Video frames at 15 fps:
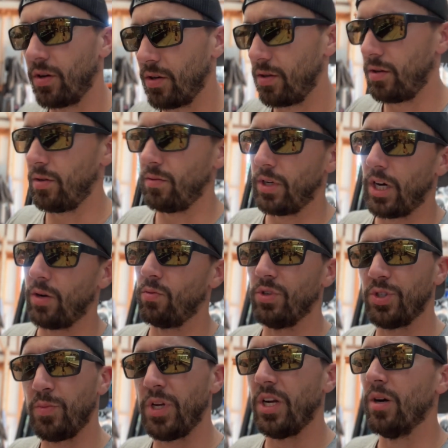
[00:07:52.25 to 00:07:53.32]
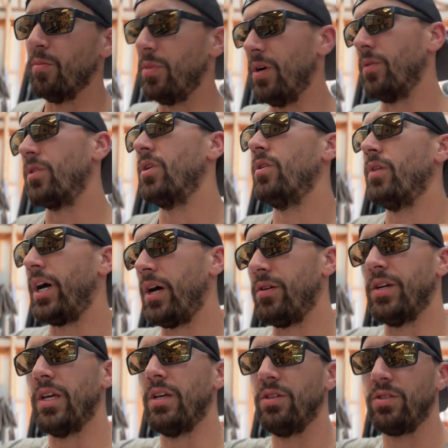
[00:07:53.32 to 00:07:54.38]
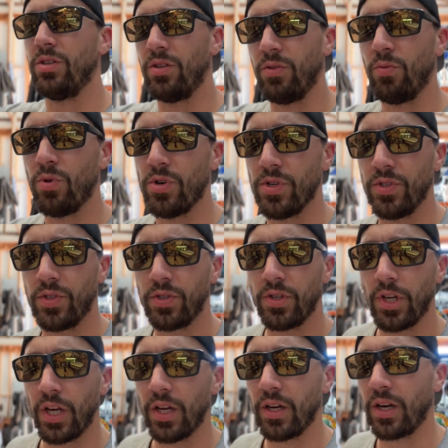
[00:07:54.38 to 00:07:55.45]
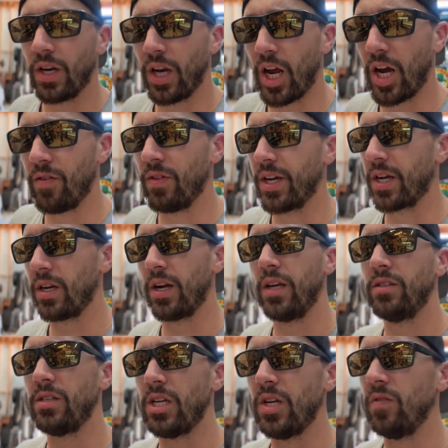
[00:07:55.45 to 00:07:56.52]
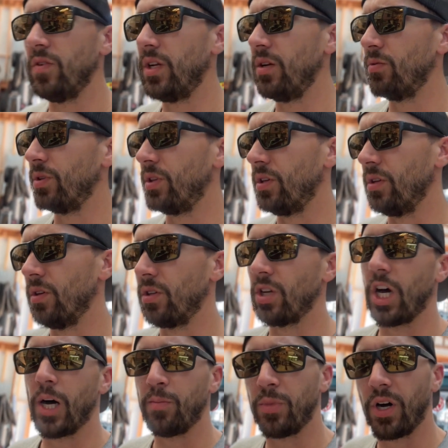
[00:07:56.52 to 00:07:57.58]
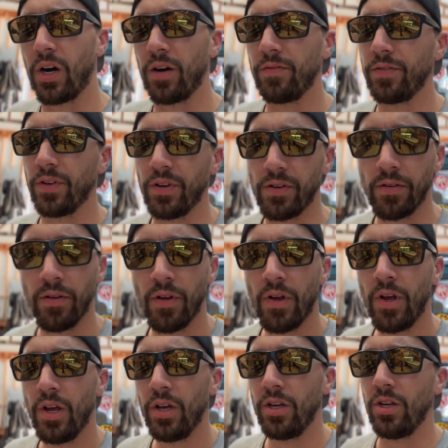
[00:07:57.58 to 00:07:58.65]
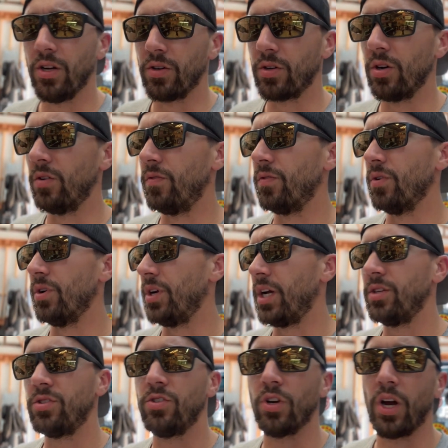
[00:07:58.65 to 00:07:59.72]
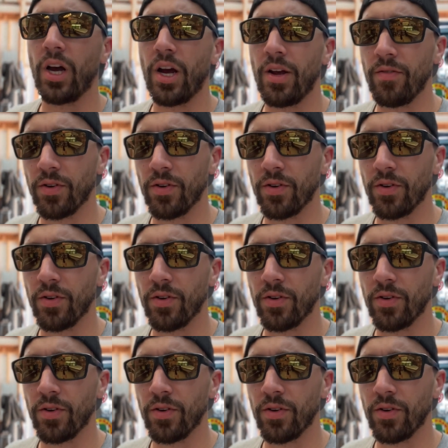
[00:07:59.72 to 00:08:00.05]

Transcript: not a woods beater, but go out into the woods and have like a nice evening with the top off, and you know, go for a nice drive or